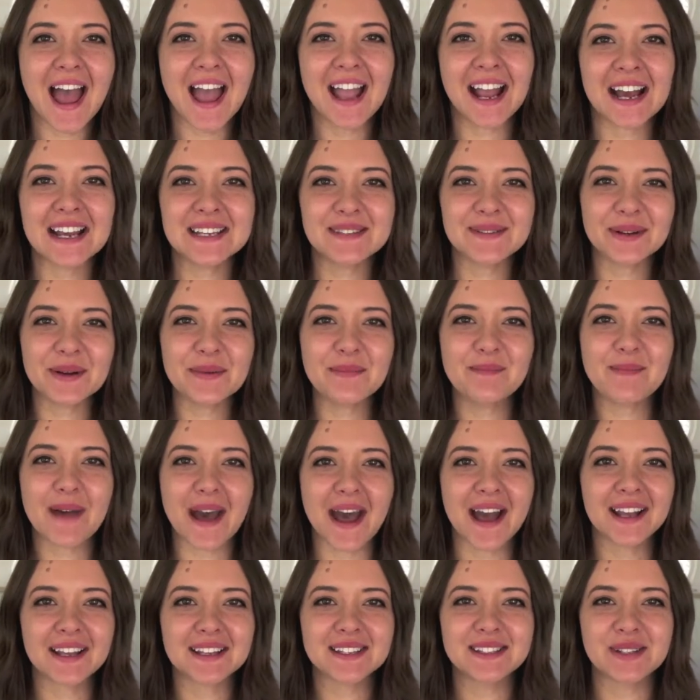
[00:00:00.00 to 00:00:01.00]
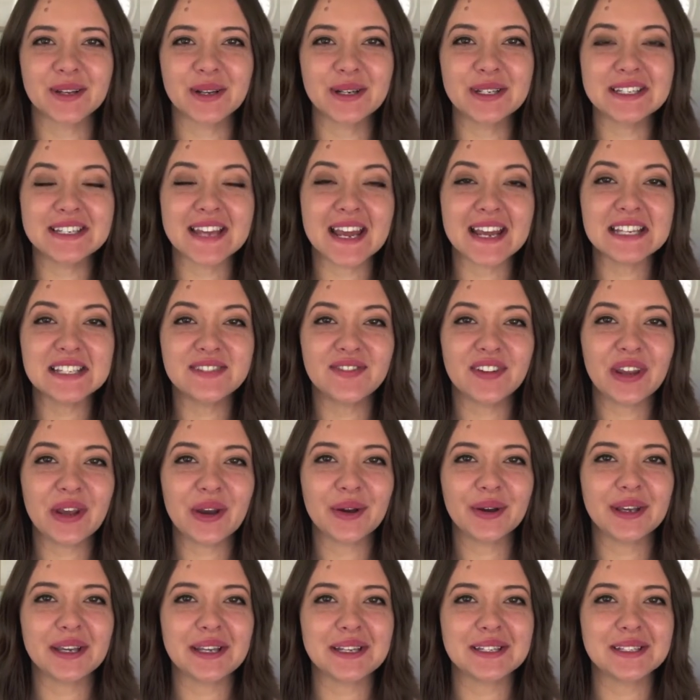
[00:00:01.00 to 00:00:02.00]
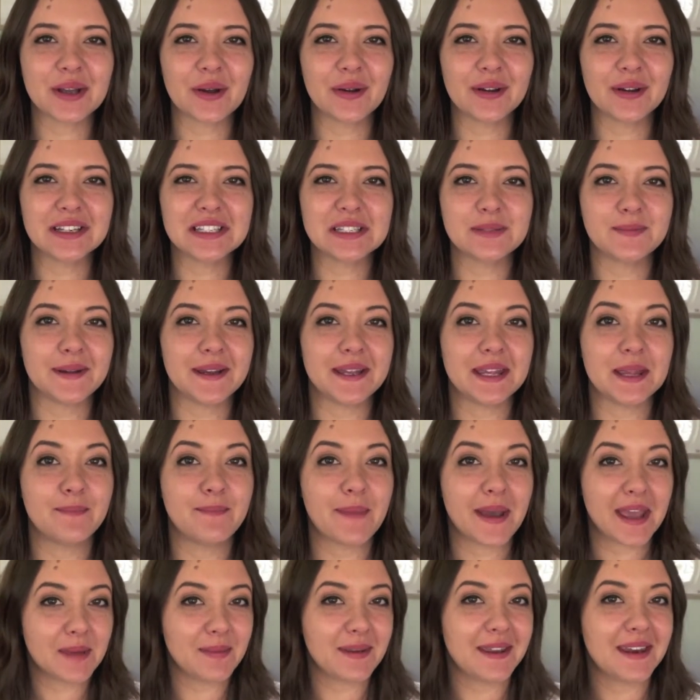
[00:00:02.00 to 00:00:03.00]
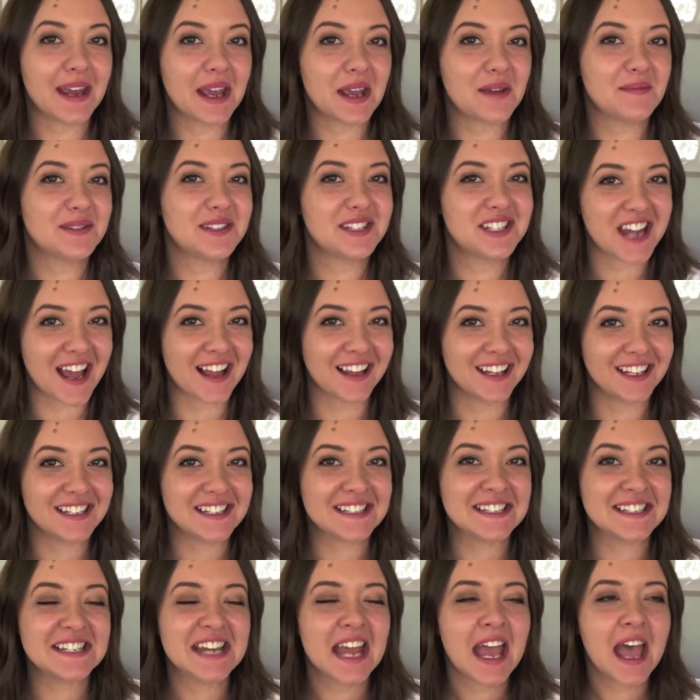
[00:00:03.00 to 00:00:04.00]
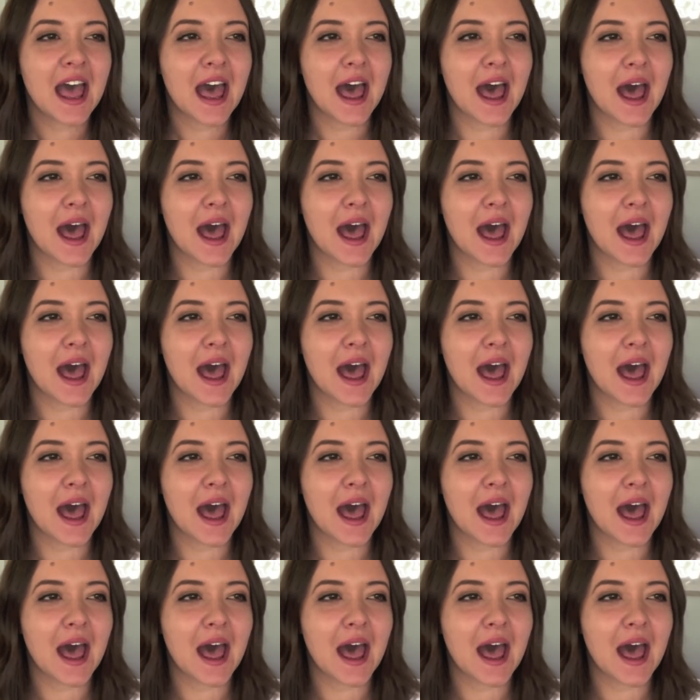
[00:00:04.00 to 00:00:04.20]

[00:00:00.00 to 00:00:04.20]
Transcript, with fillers: Hey guys, welcome back. So today's video is going to be the baby names challenge.